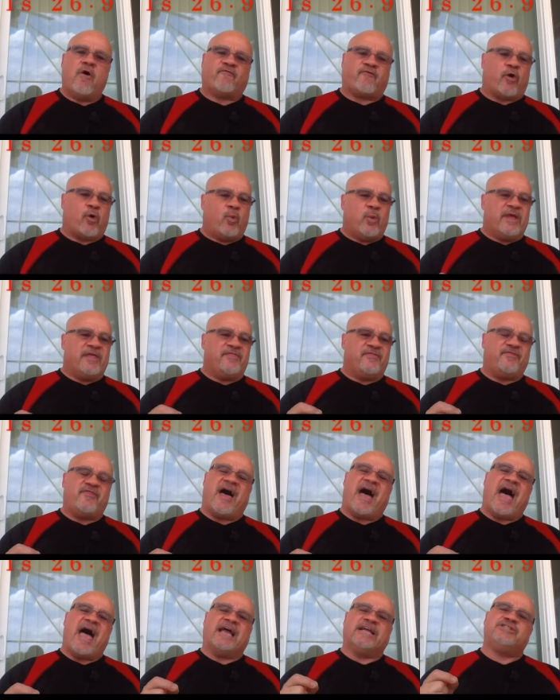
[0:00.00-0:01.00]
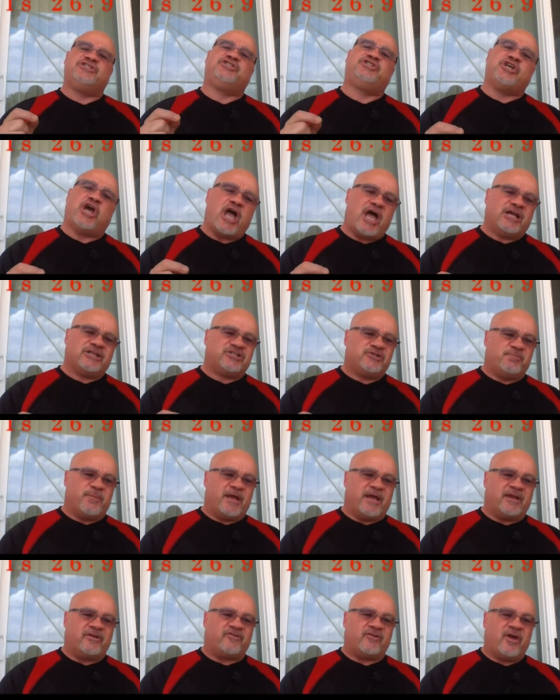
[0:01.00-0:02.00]
For when thy
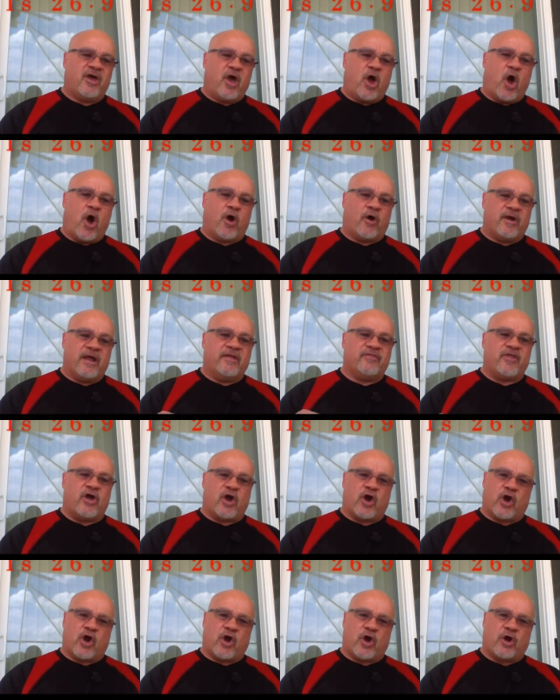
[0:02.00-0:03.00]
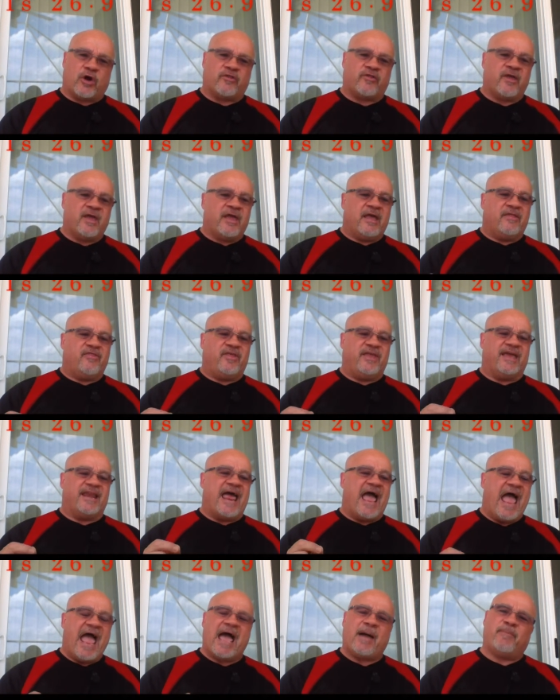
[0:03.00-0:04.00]
judgments are in the earth, the
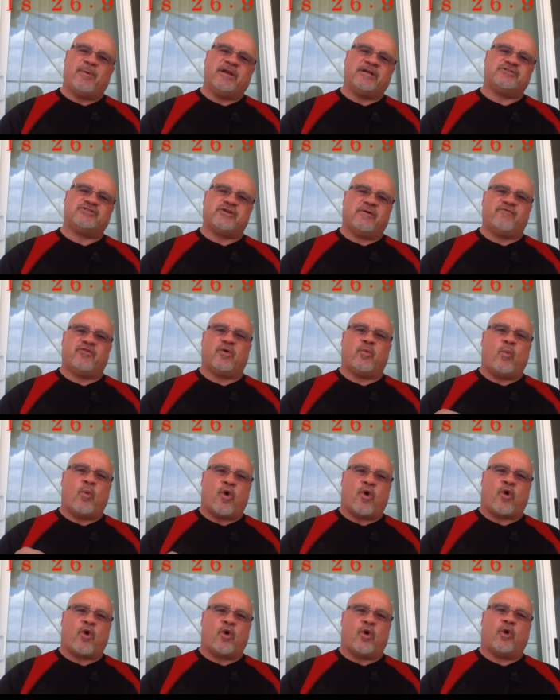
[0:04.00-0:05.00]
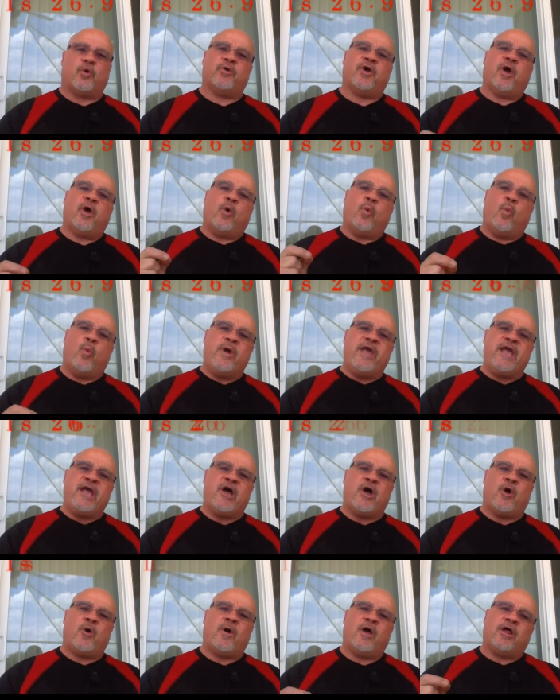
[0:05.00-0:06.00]
inhabitants of the world
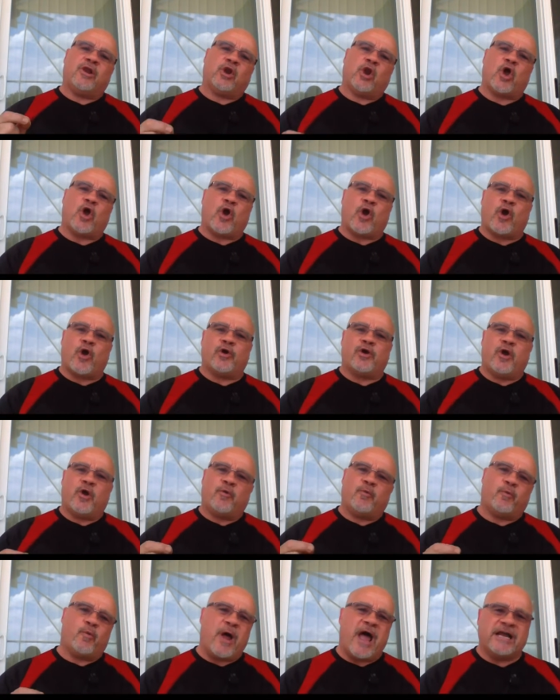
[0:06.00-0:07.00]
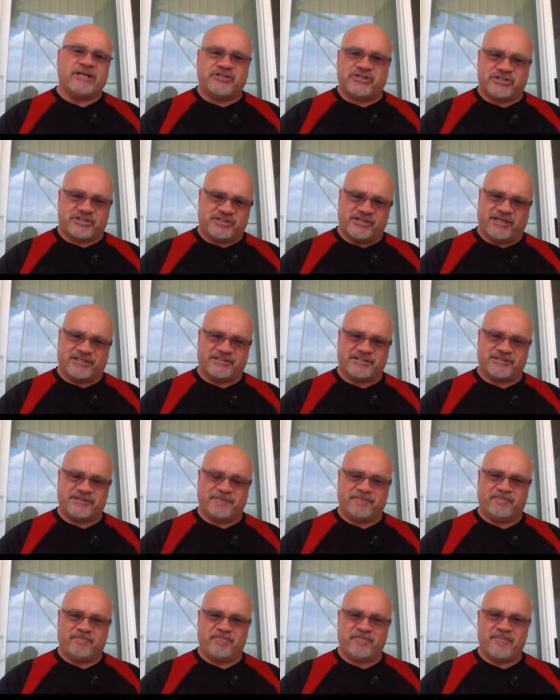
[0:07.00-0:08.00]
will learn righteousness."
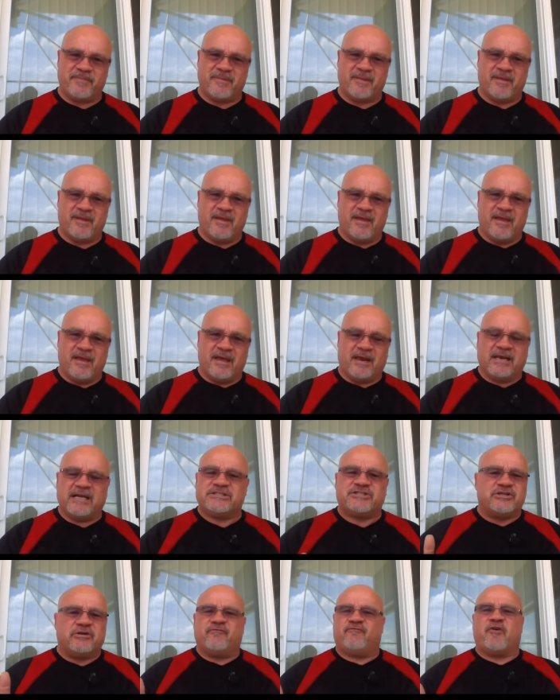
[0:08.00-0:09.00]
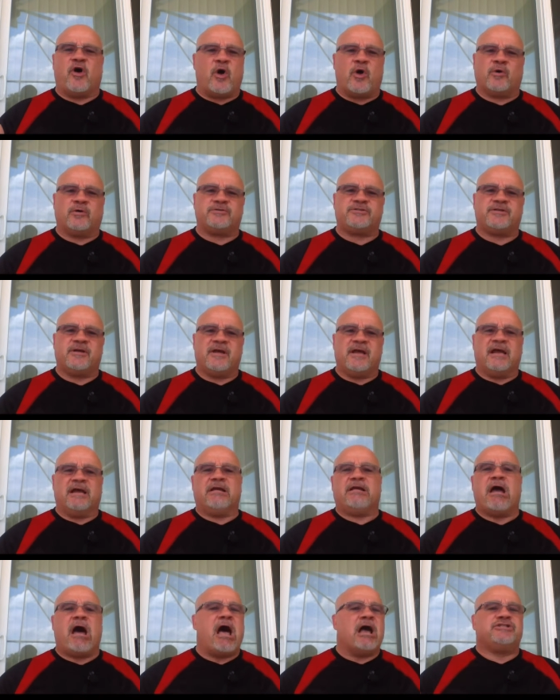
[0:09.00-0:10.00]
Listen, folks,
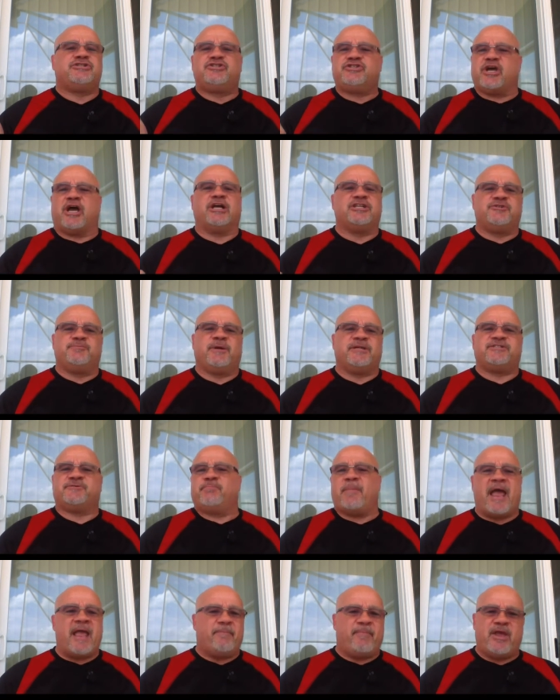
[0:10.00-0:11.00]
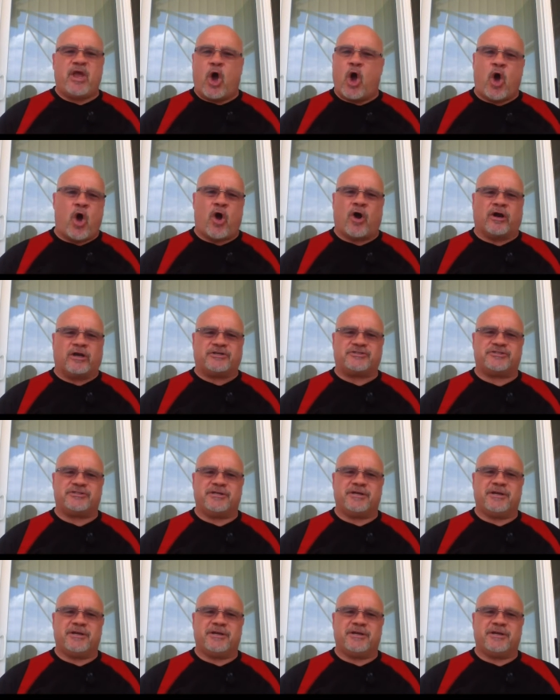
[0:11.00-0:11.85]
God's judgments may be harsh,